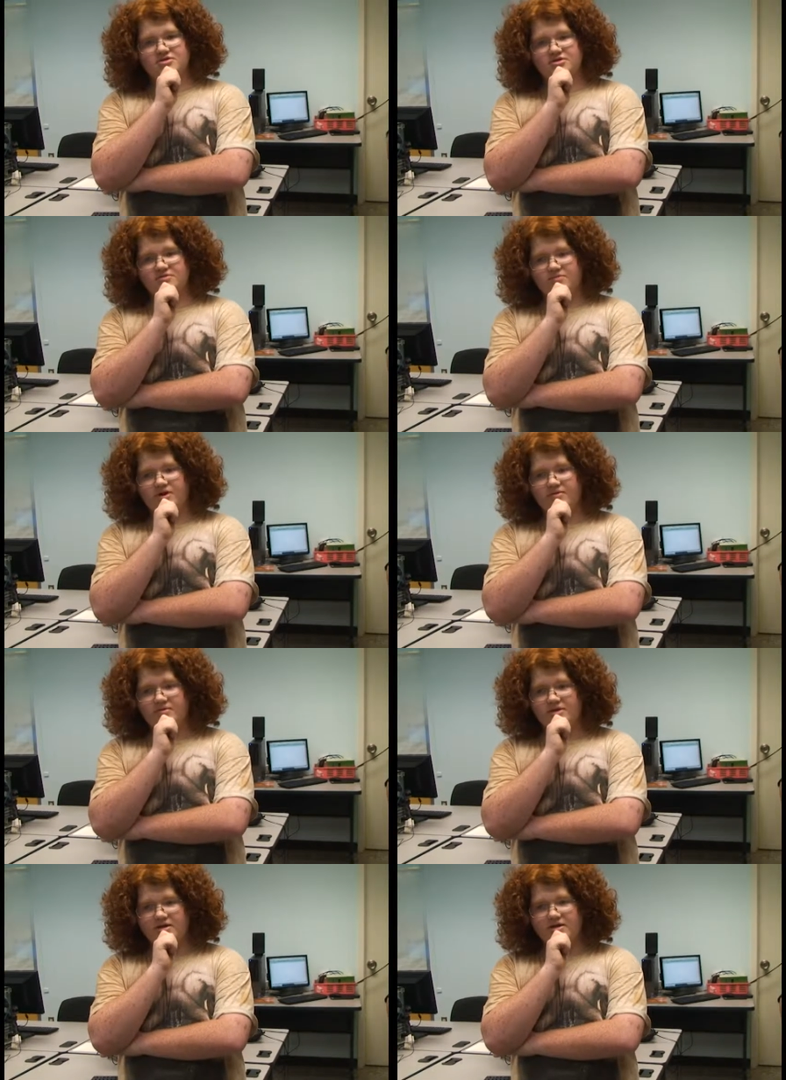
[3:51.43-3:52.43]
Uh,
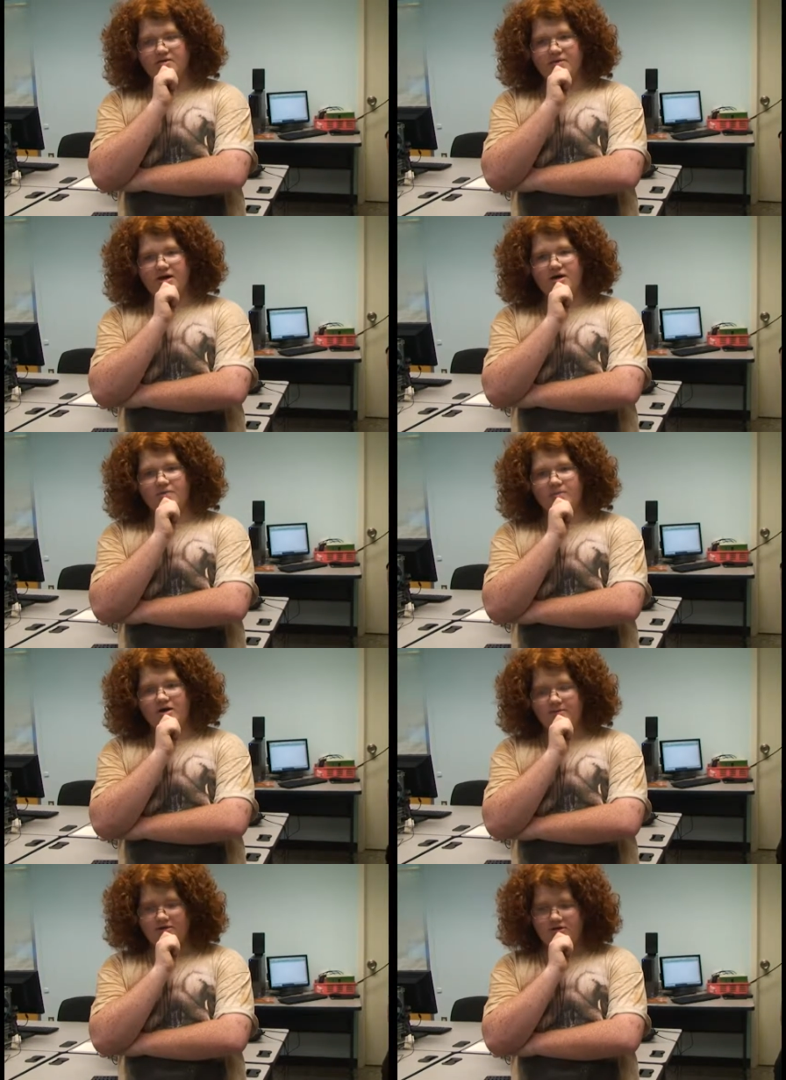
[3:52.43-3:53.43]
probably about
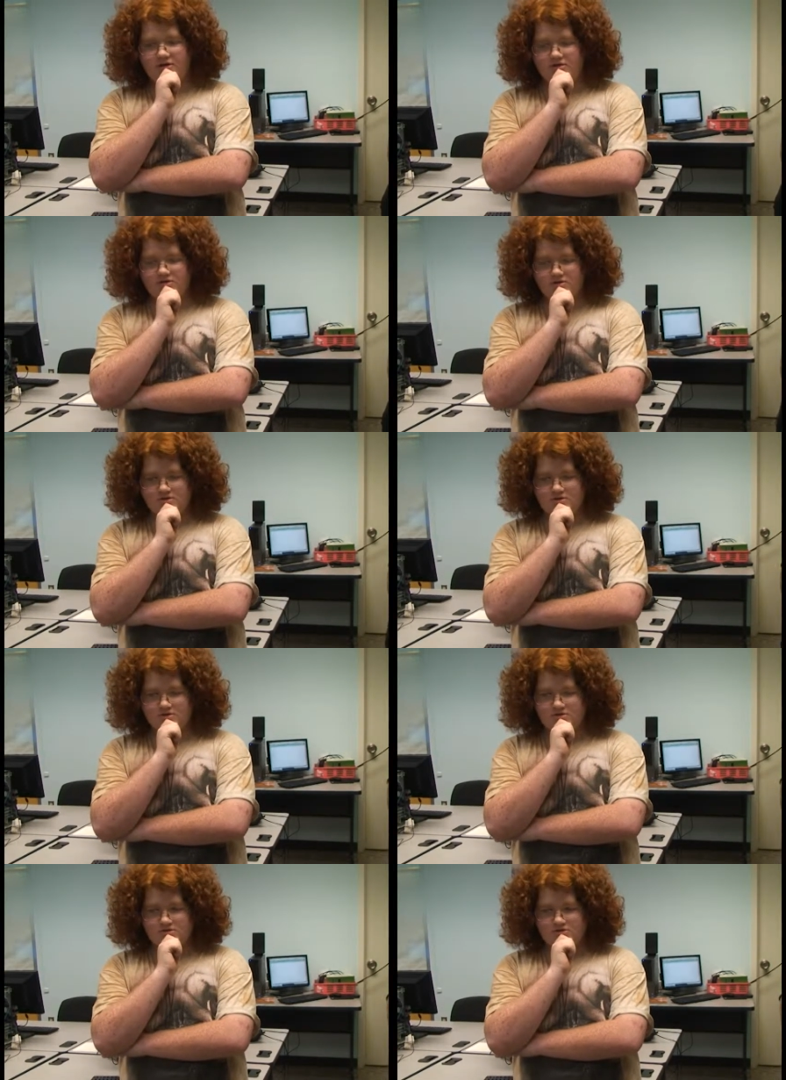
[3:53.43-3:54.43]
maybe
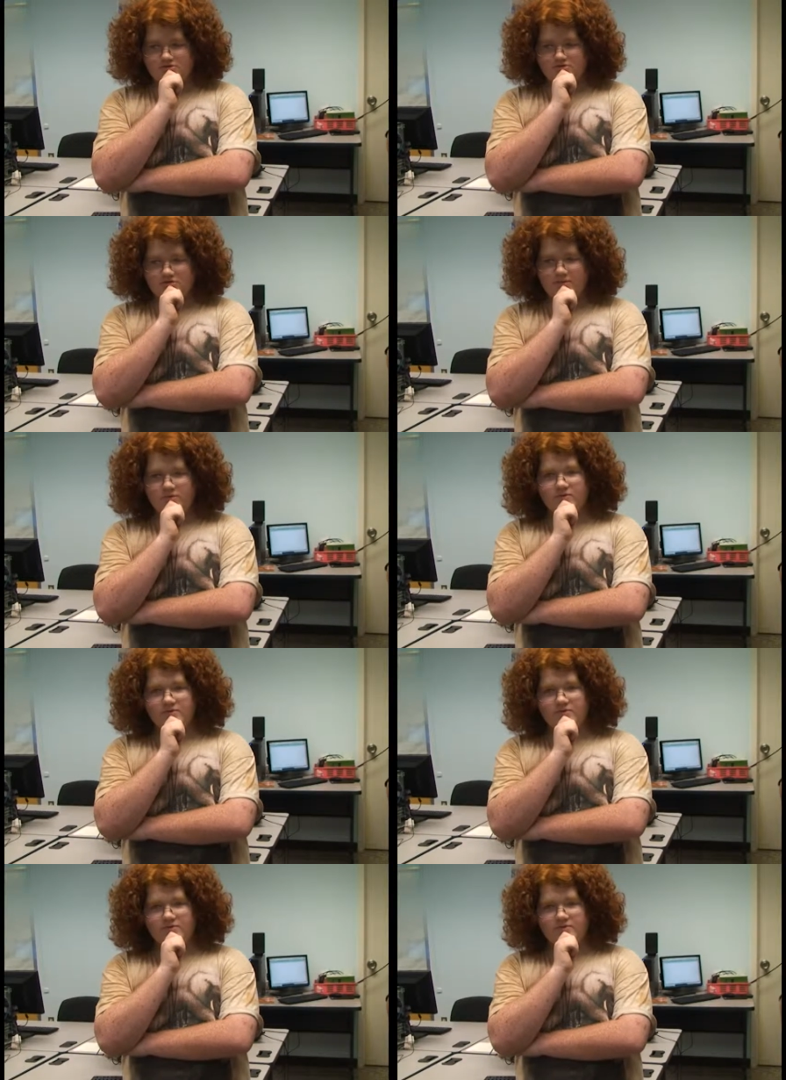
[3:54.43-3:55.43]
a
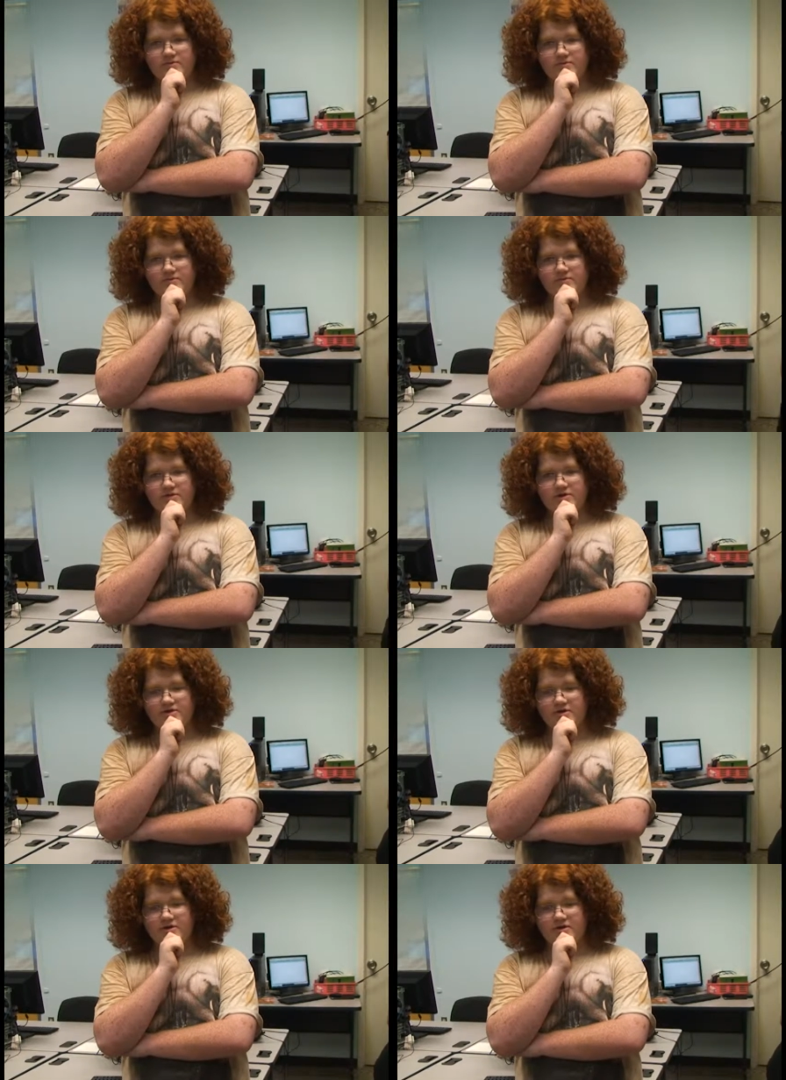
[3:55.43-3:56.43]
couple
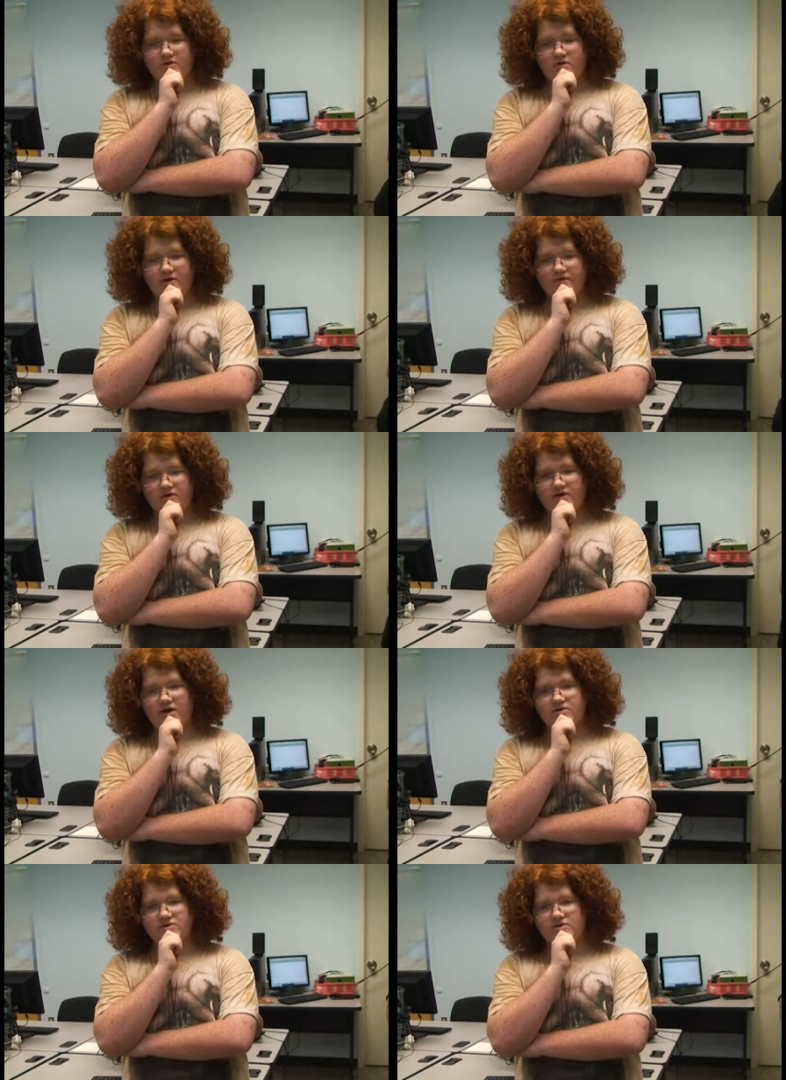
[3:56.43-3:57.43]
uh, quite a few
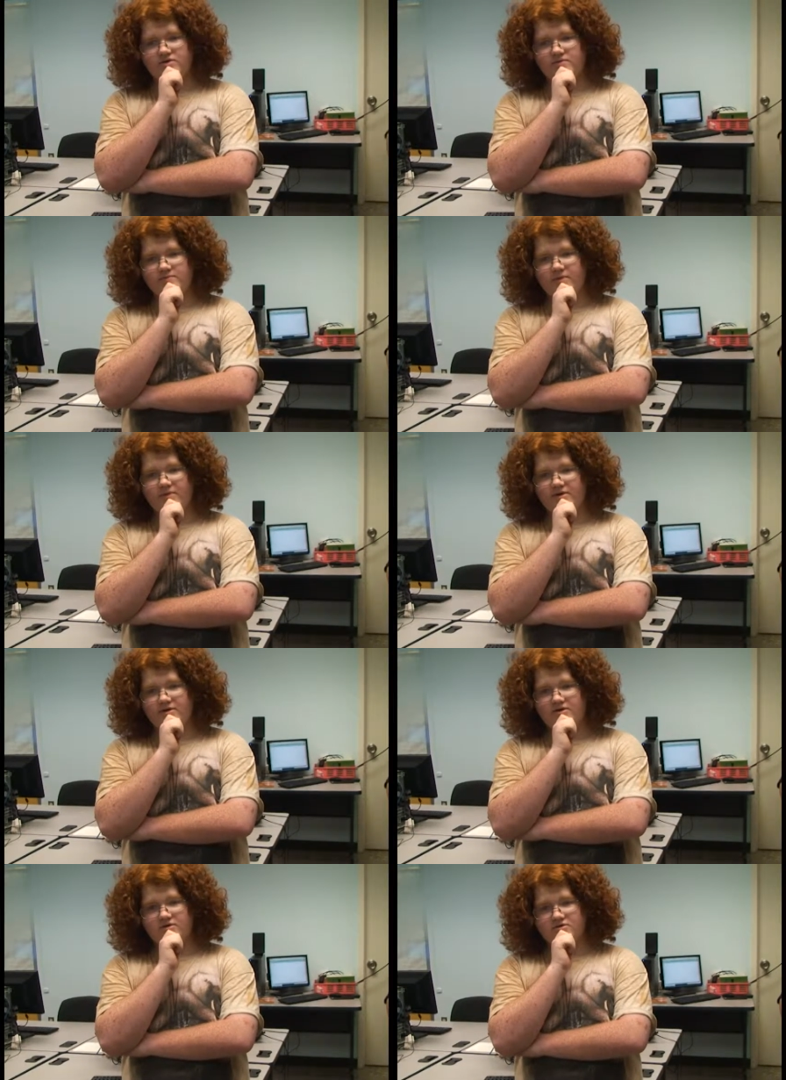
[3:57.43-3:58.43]
thousand,
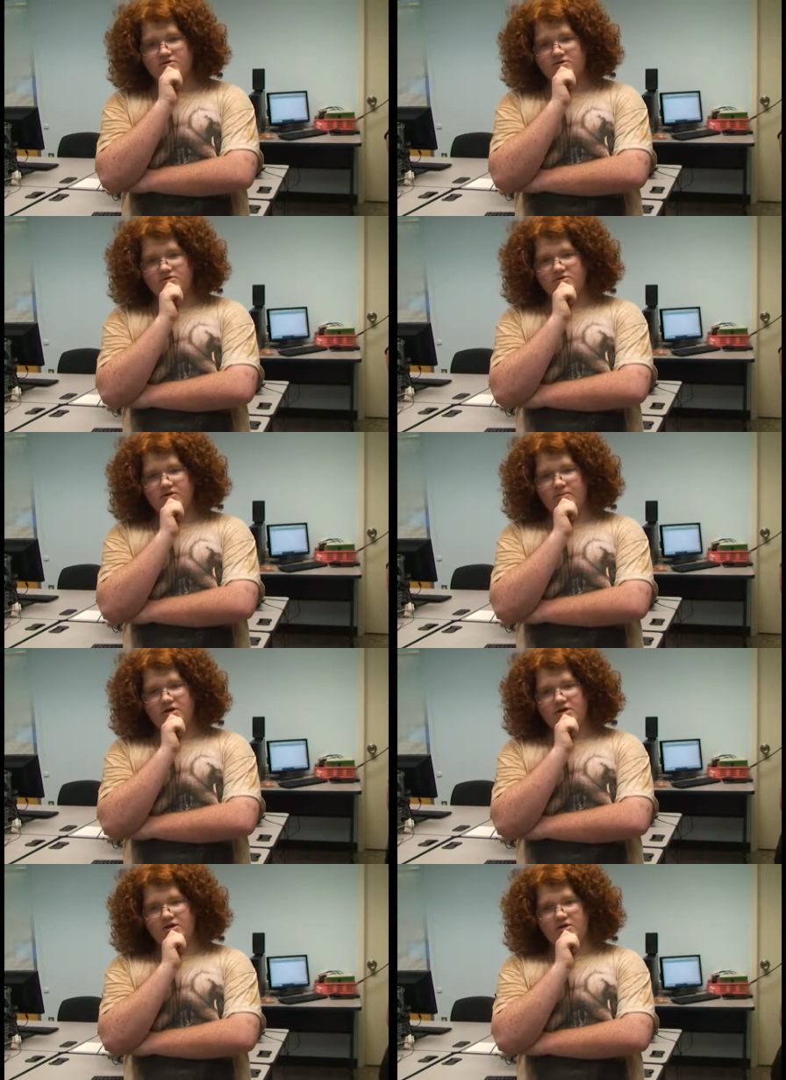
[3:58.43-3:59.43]
maybe a
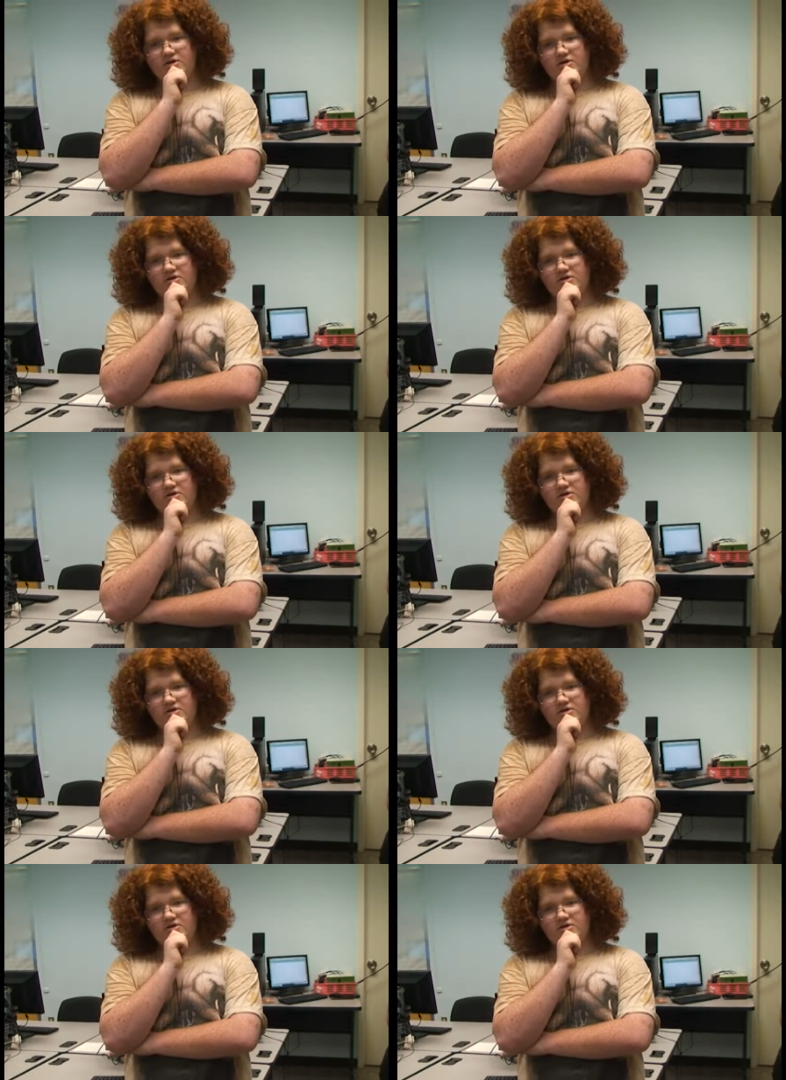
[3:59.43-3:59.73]
million.